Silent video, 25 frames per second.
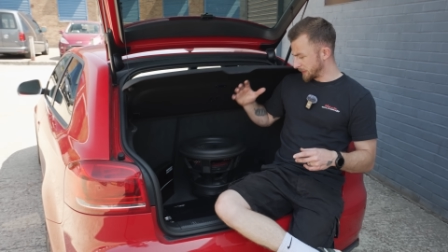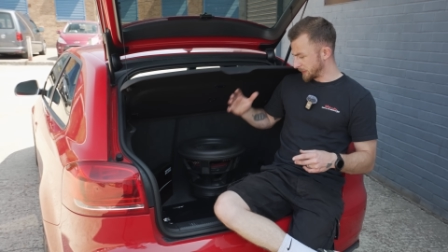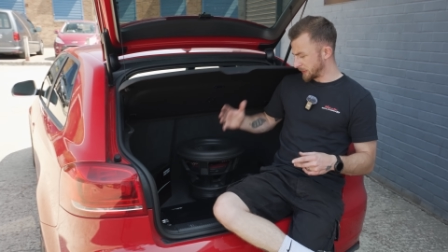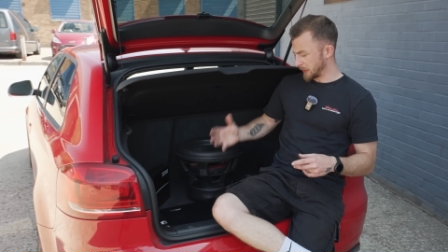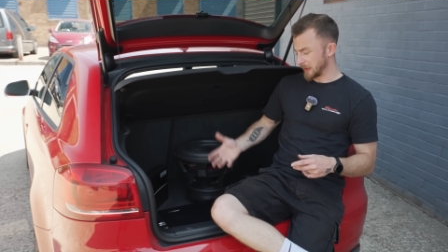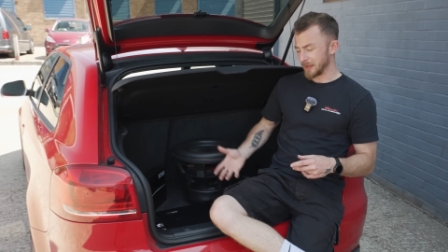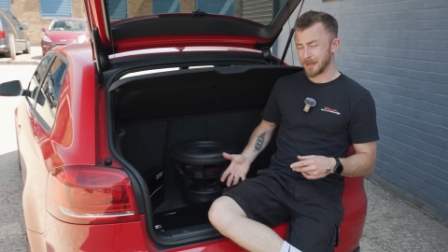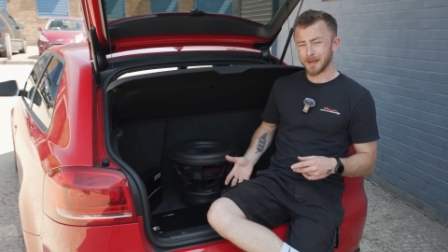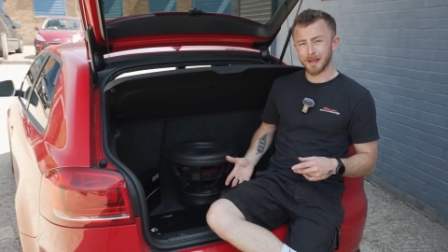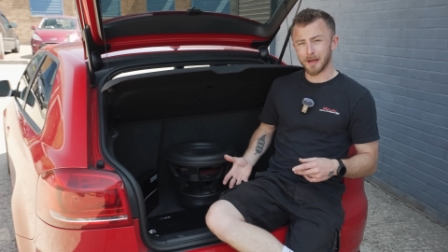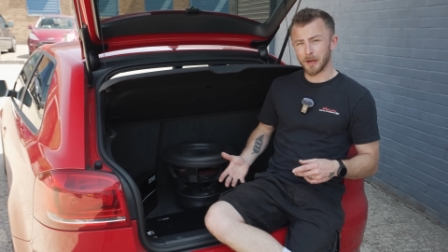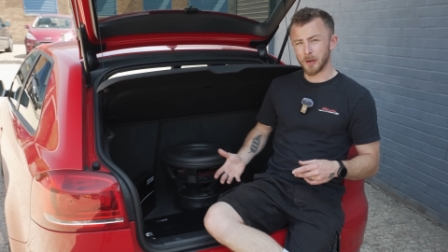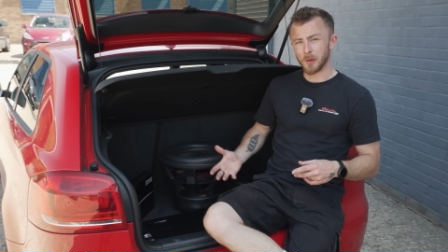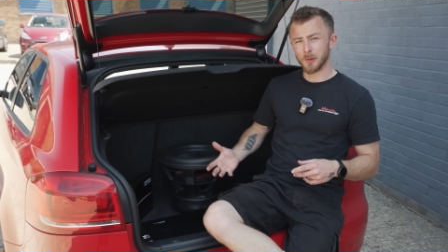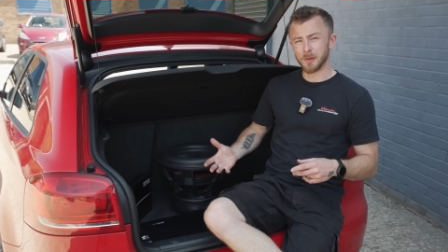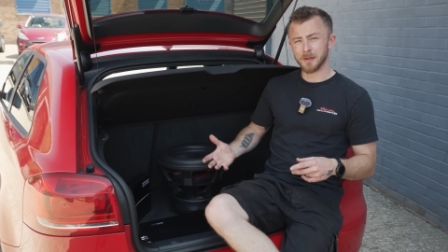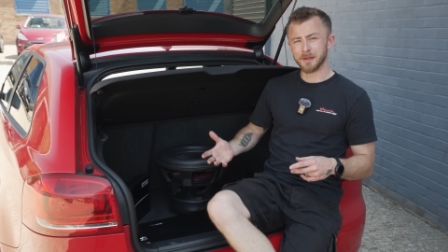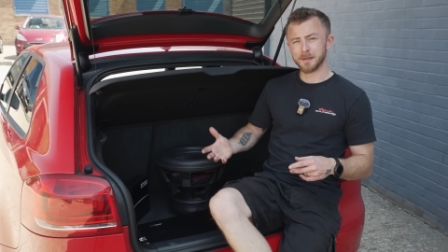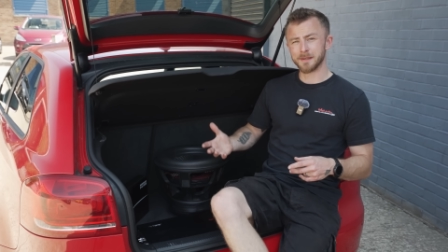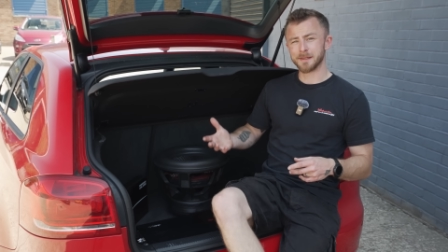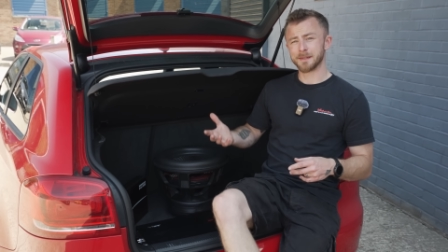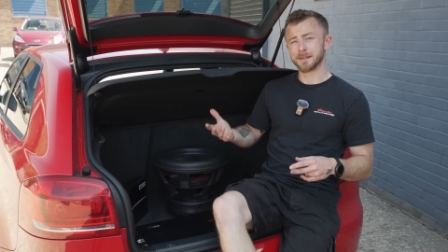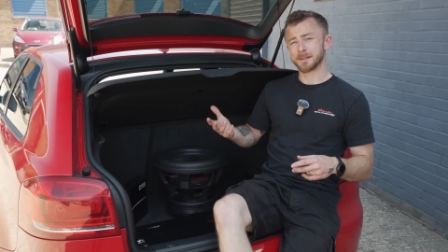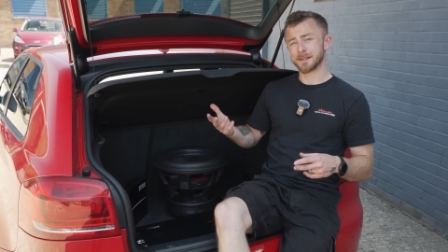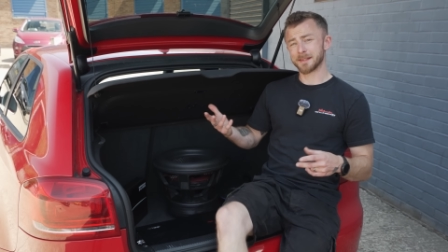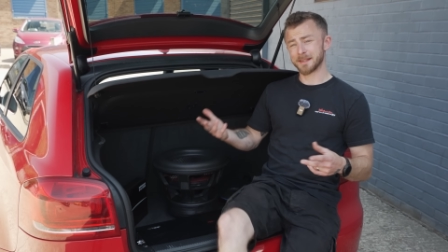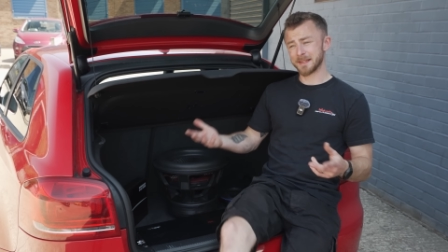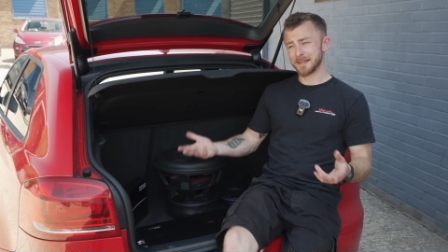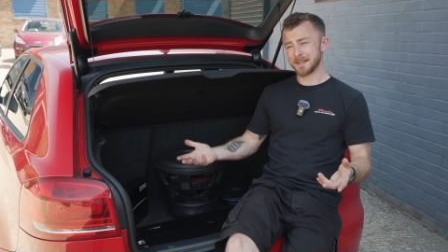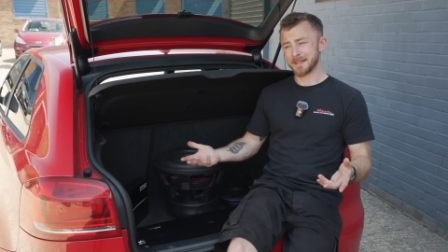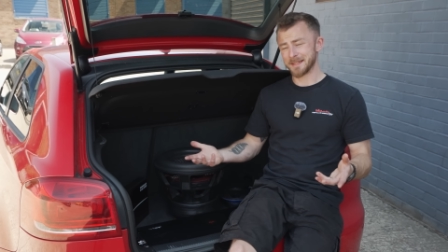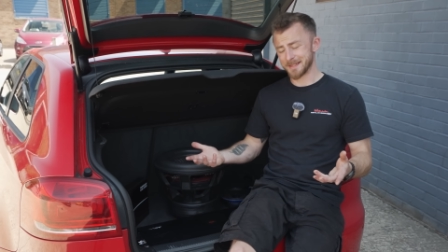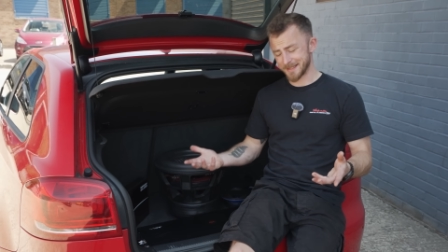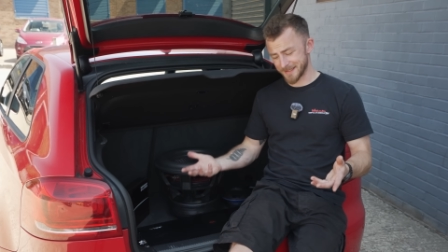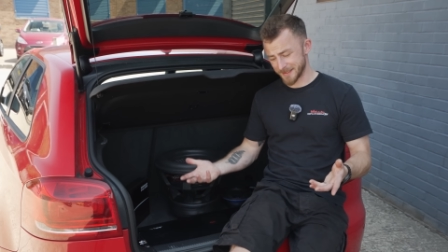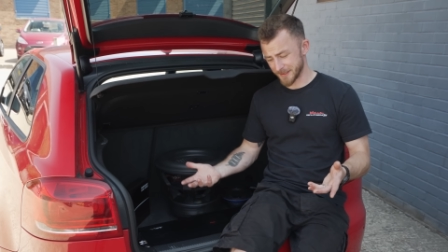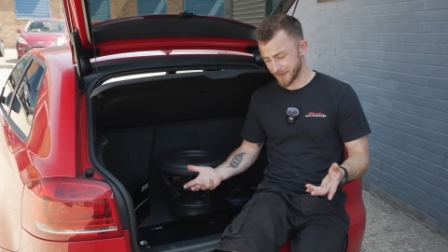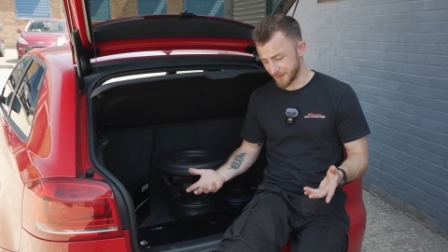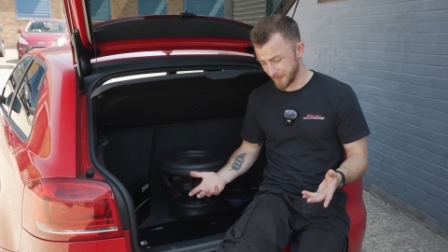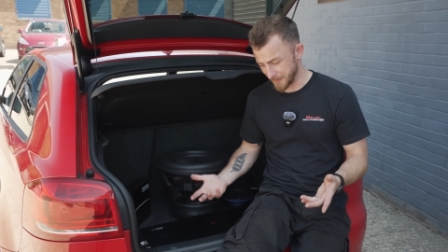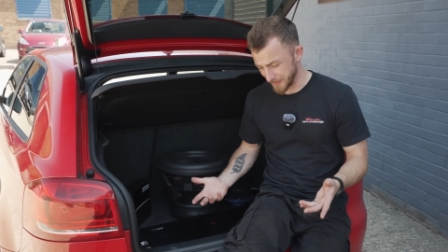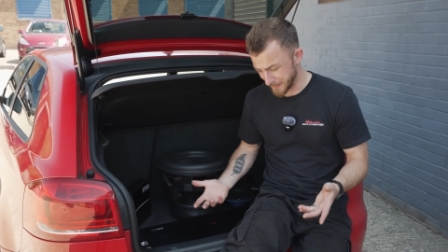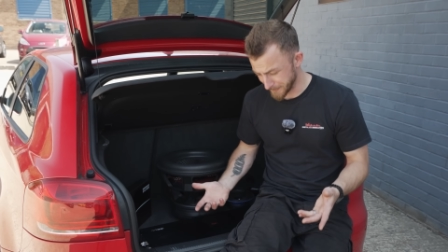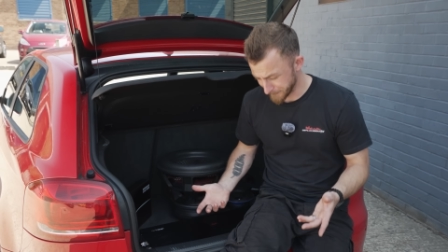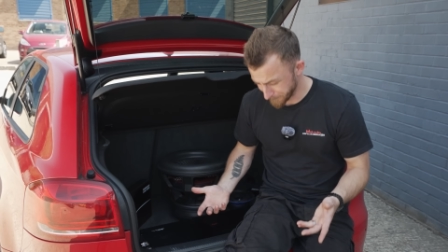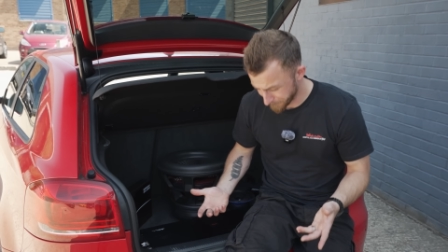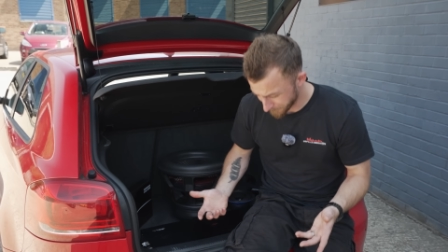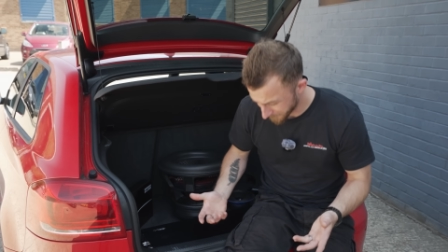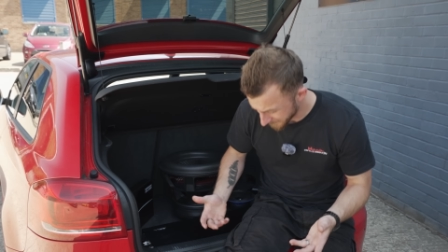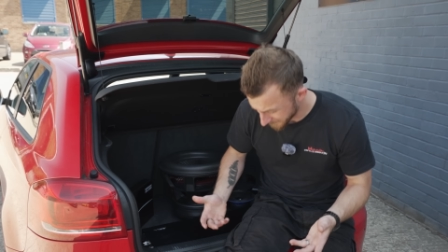But now I think it's time